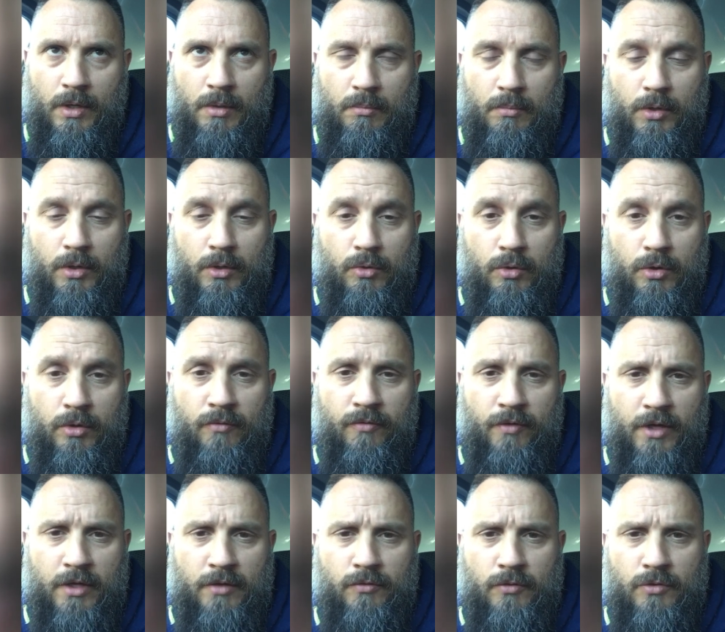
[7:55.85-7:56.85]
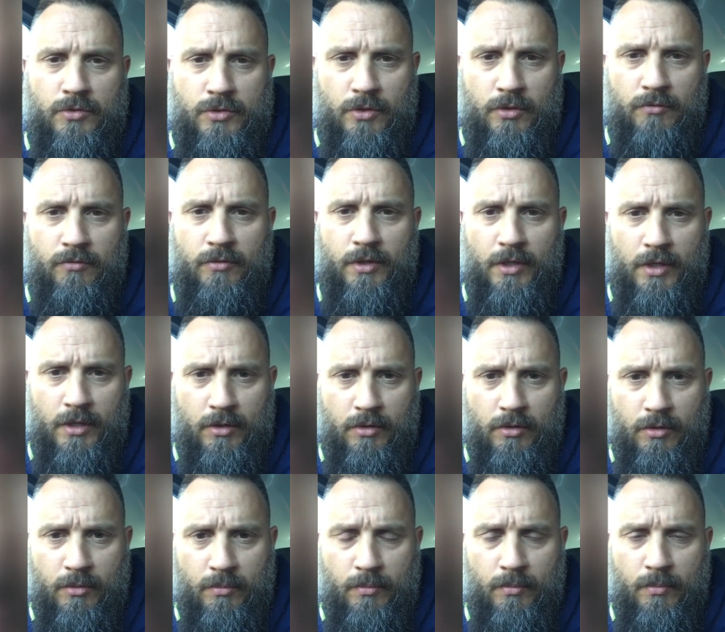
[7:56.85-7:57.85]
my good and faithful servant
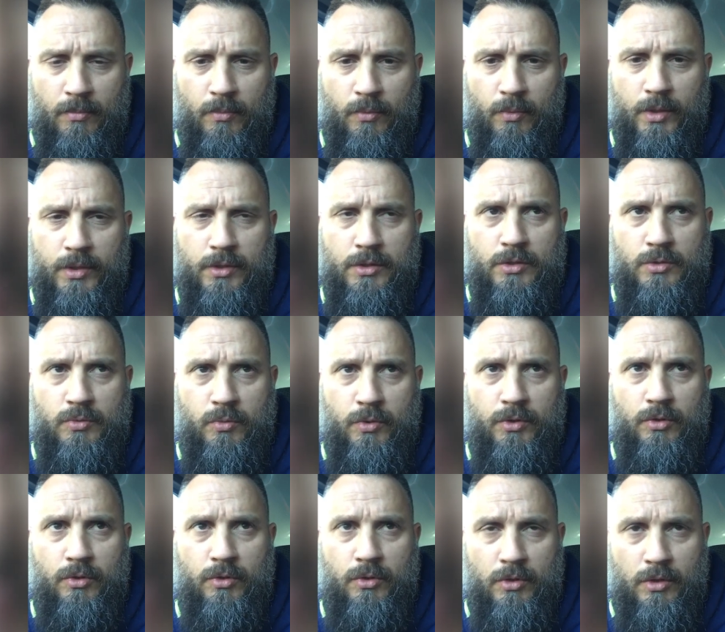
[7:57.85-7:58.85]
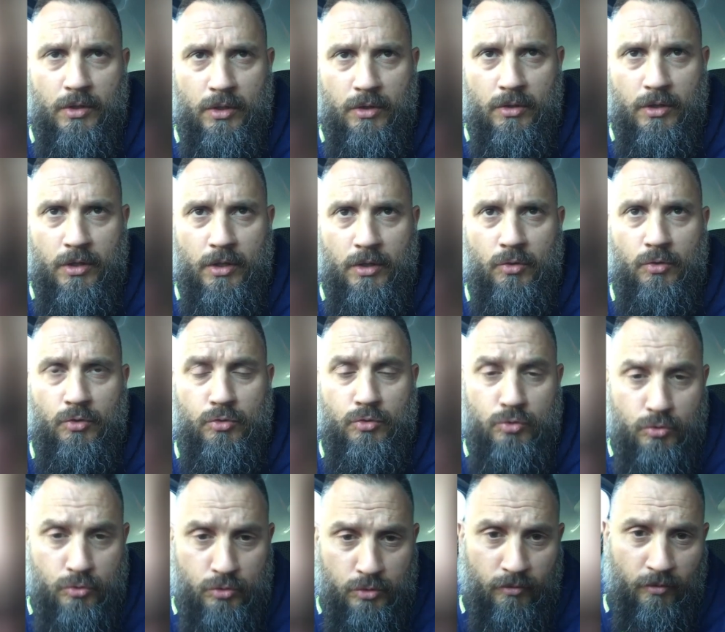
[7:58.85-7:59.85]
Yacob, we just want you to know that your
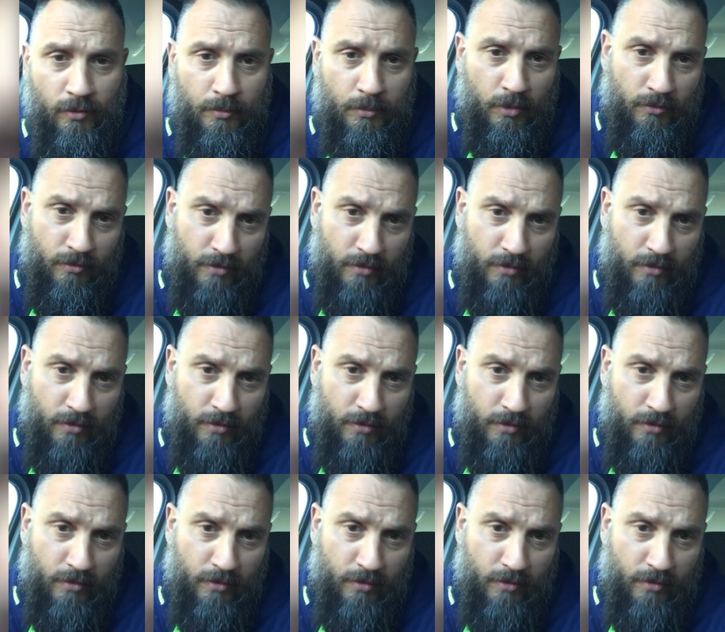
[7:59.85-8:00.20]
tools from your